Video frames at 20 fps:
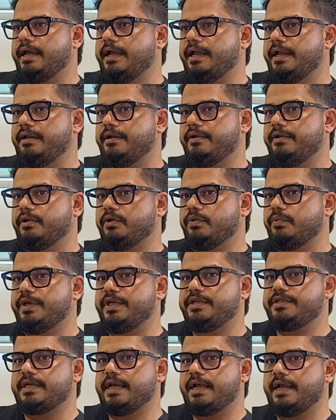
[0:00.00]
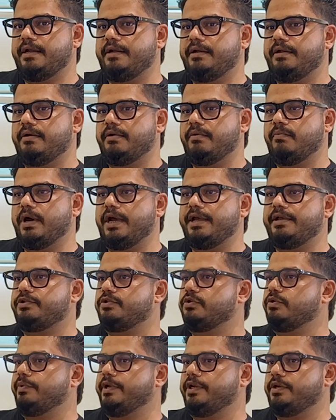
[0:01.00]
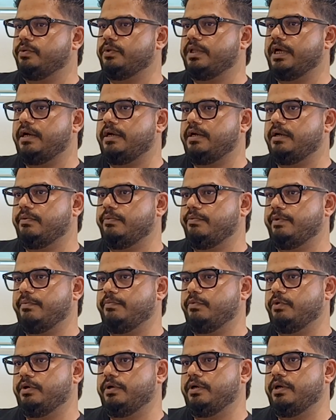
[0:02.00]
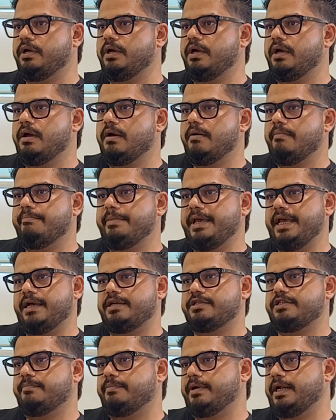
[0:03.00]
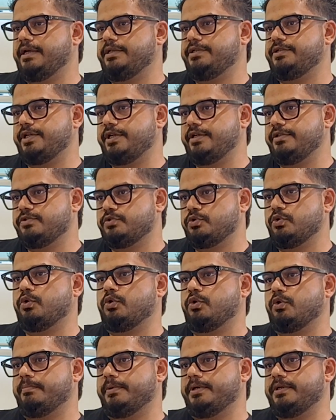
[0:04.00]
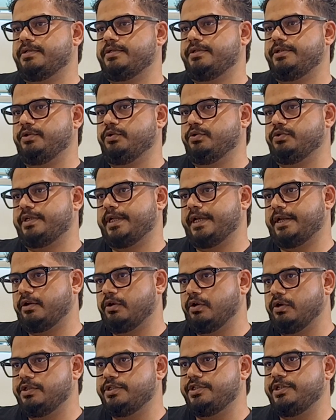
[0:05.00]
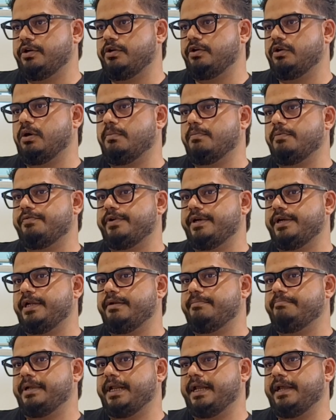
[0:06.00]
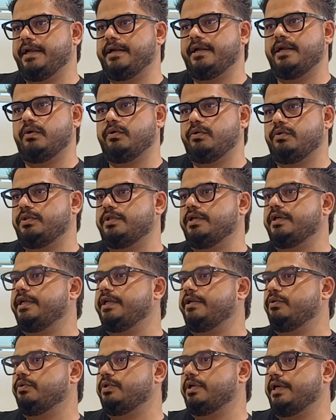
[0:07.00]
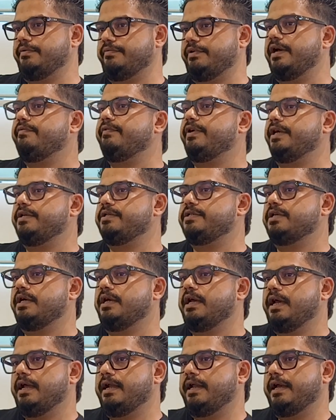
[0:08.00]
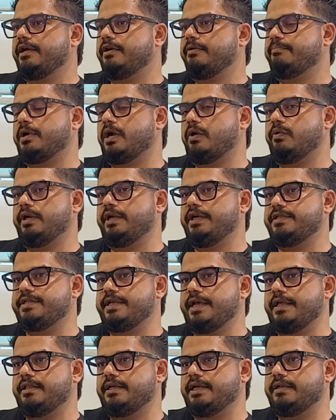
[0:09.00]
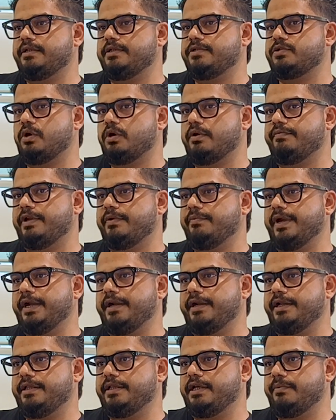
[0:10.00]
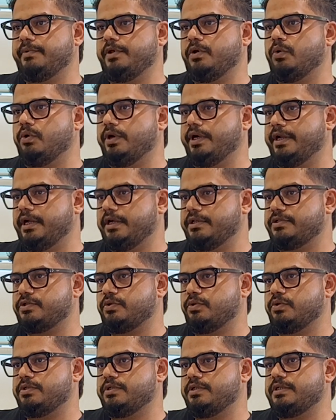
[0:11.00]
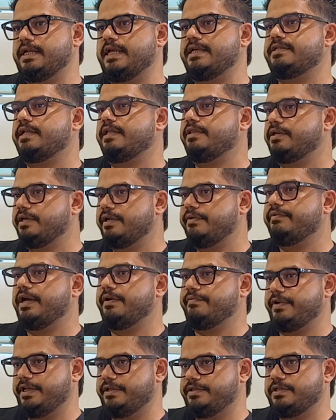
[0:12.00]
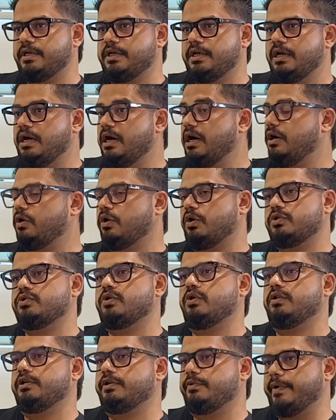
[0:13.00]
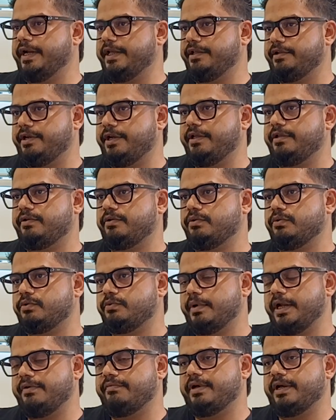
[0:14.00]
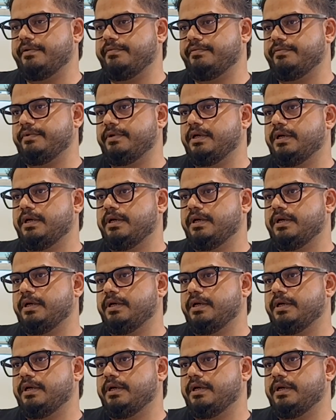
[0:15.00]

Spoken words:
And we said, why should we do that? We would make our supply chain so robust, use technology on top of it, and bring it down to 30 to 35 days. And I can proudly say that the sort of inventory that we hold in our stores is less than 35 days across all the 23 to 25